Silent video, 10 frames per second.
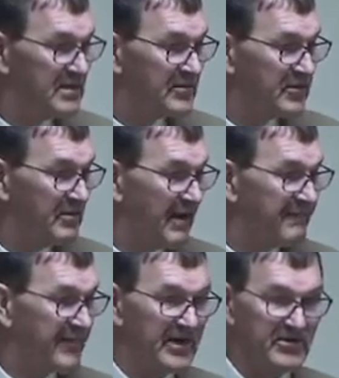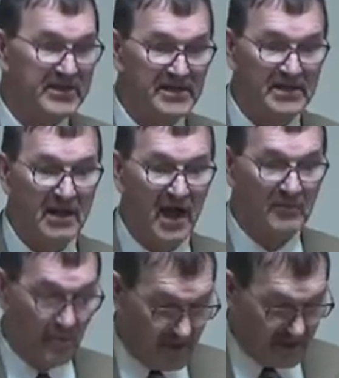Through my frailties, God
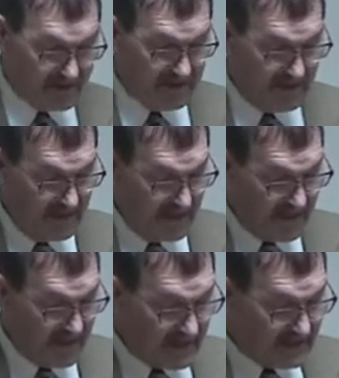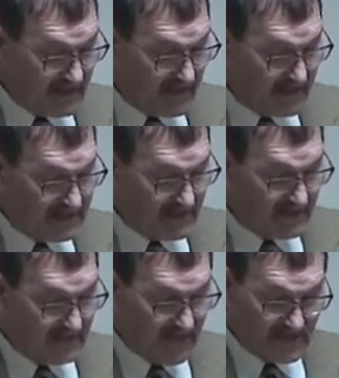worked. And that's